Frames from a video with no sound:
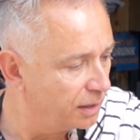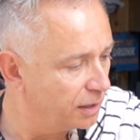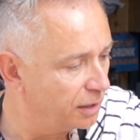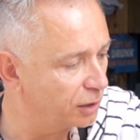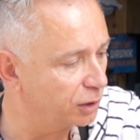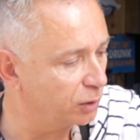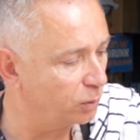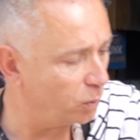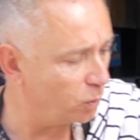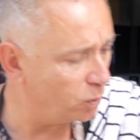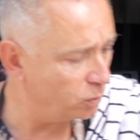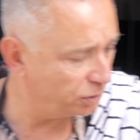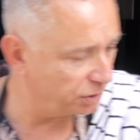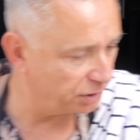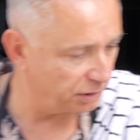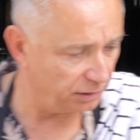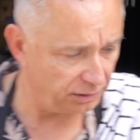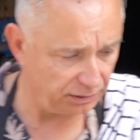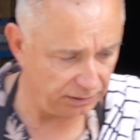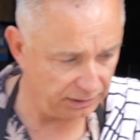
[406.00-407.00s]
a
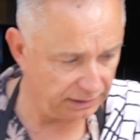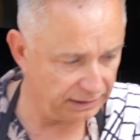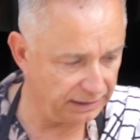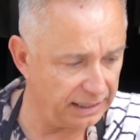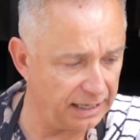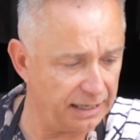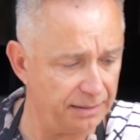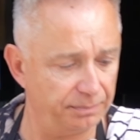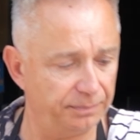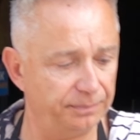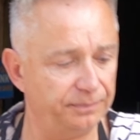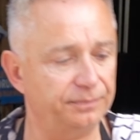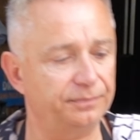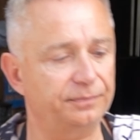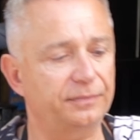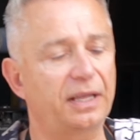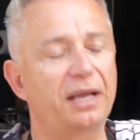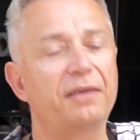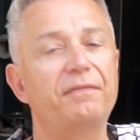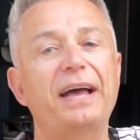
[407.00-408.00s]
quarter a cup
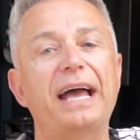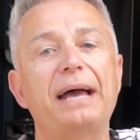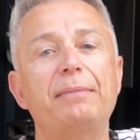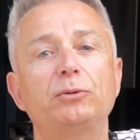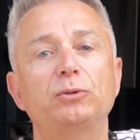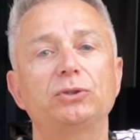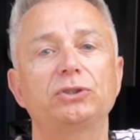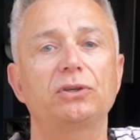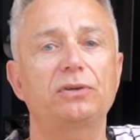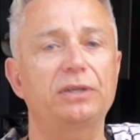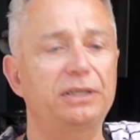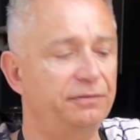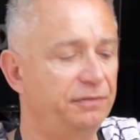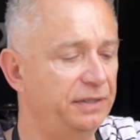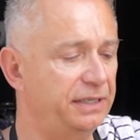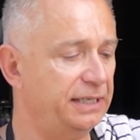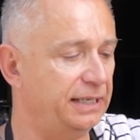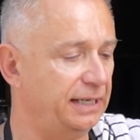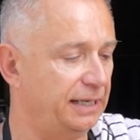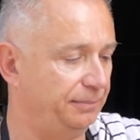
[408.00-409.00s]
of apple cider
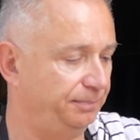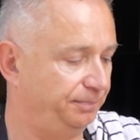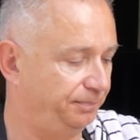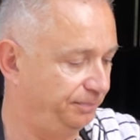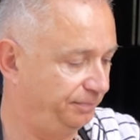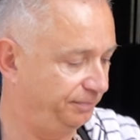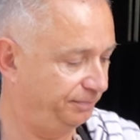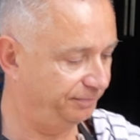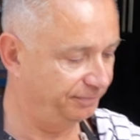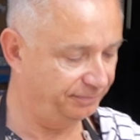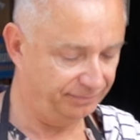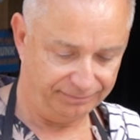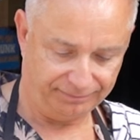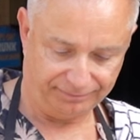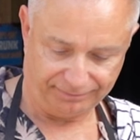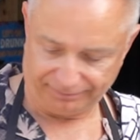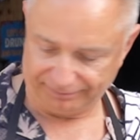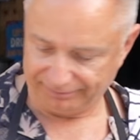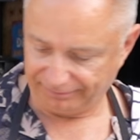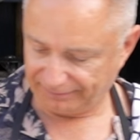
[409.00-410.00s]
vinegar.
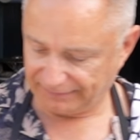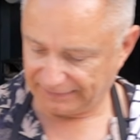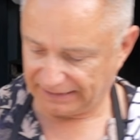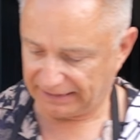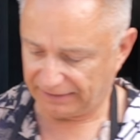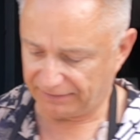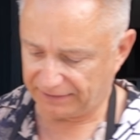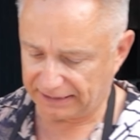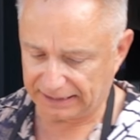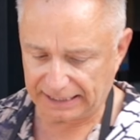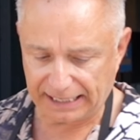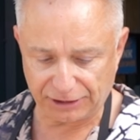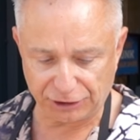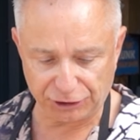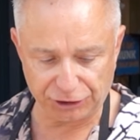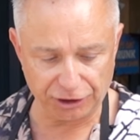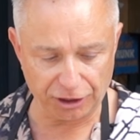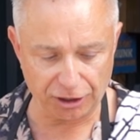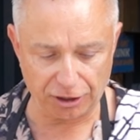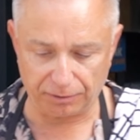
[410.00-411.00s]
Gives it that
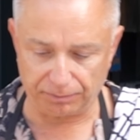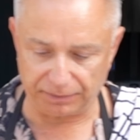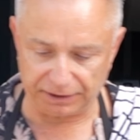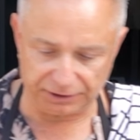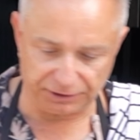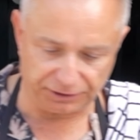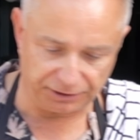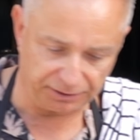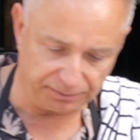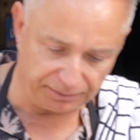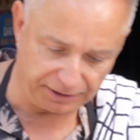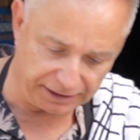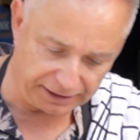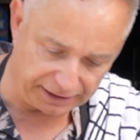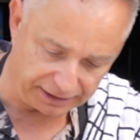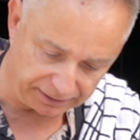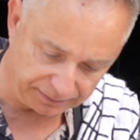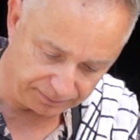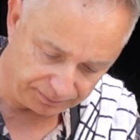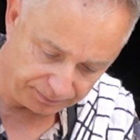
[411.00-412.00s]
sharpness, do you know what I
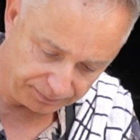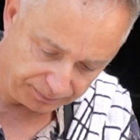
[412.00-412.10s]
mean?